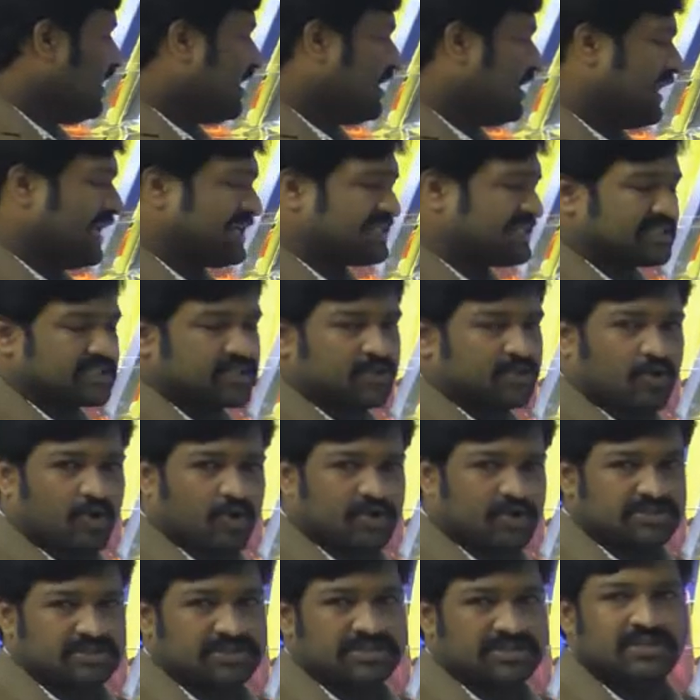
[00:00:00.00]
Next,
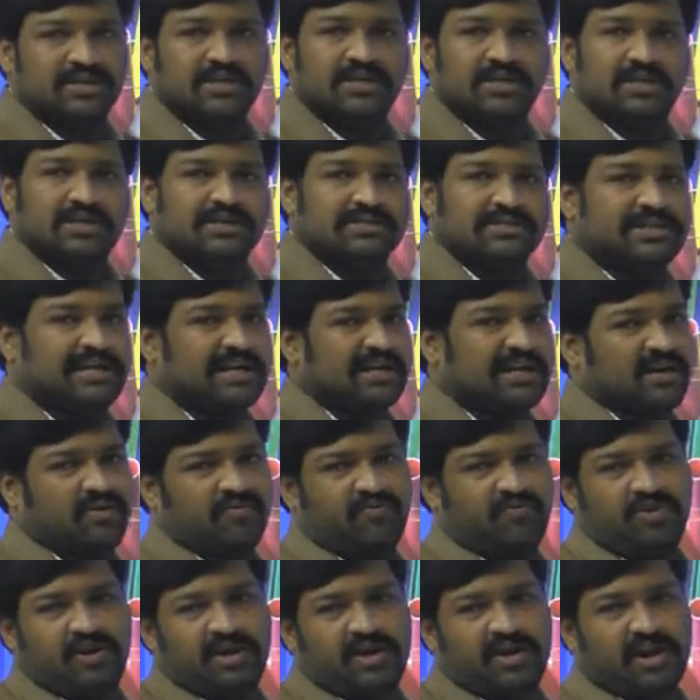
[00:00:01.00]
cores.
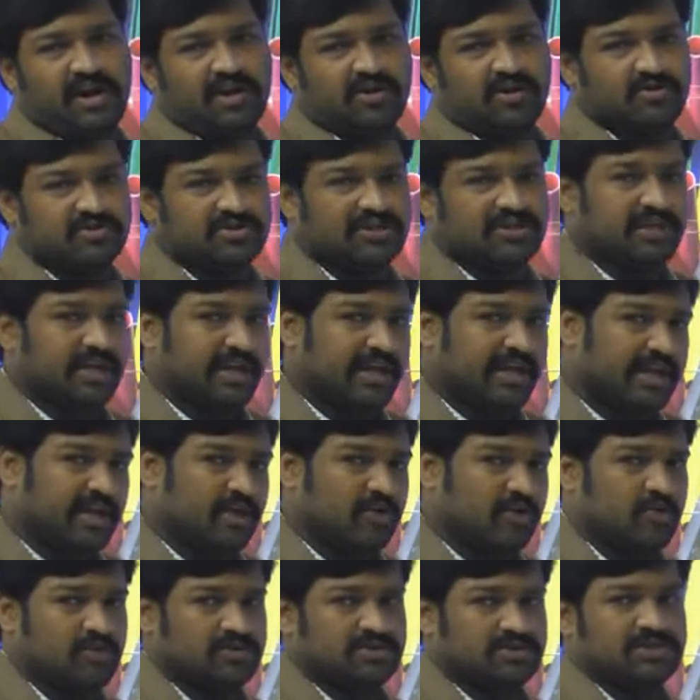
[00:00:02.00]
Generally we are not using
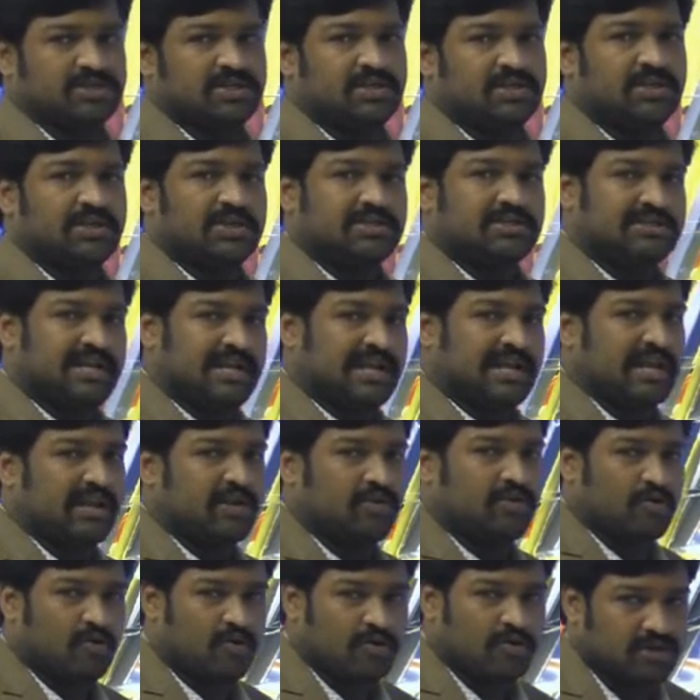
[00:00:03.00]
any cores.
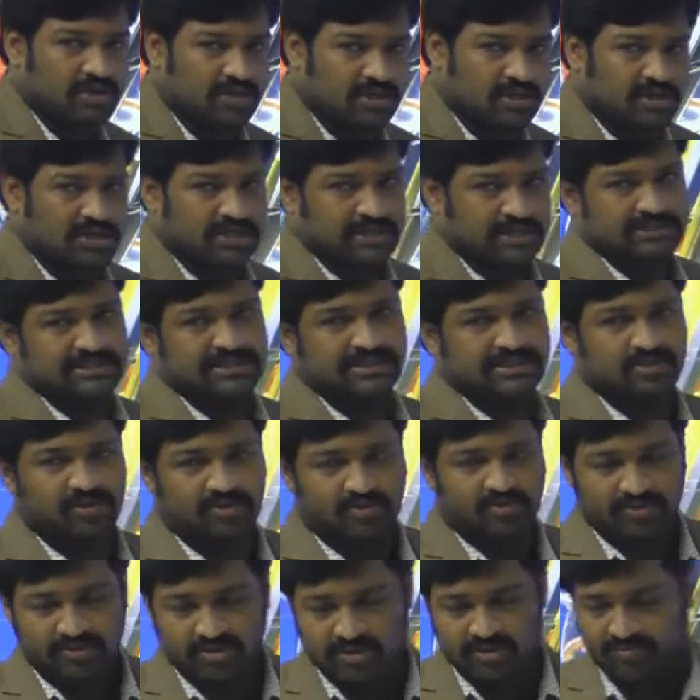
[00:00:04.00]
Generally core is
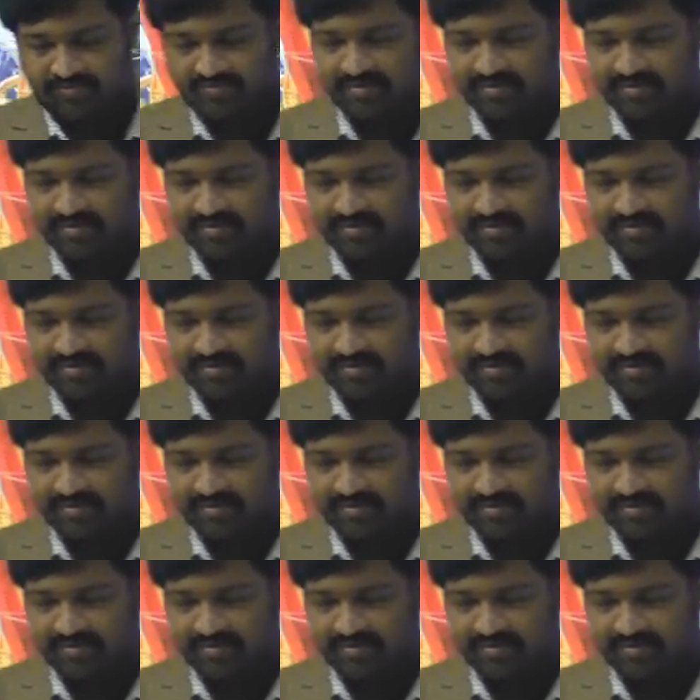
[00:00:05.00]
used